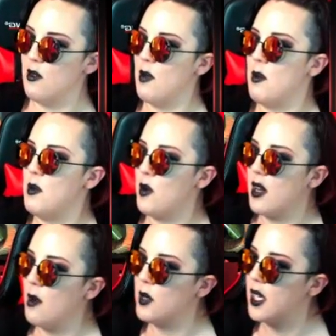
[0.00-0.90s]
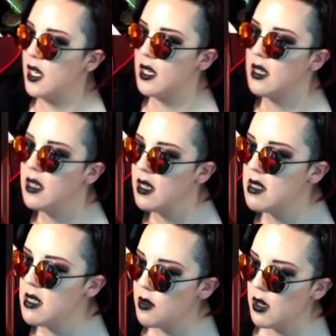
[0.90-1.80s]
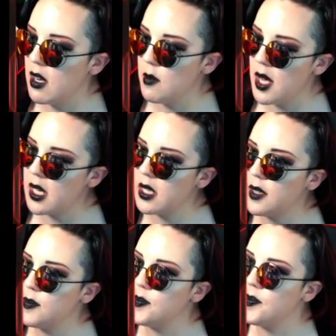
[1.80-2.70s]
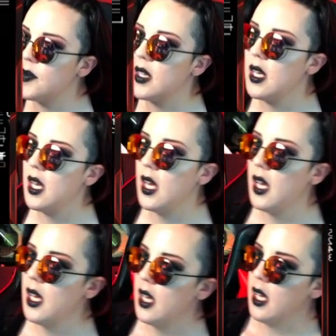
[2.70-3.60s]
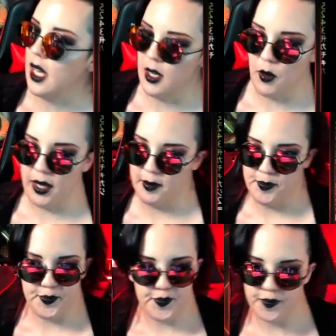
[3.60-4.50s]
know. It might be more complicated to do it automatically. Anyway.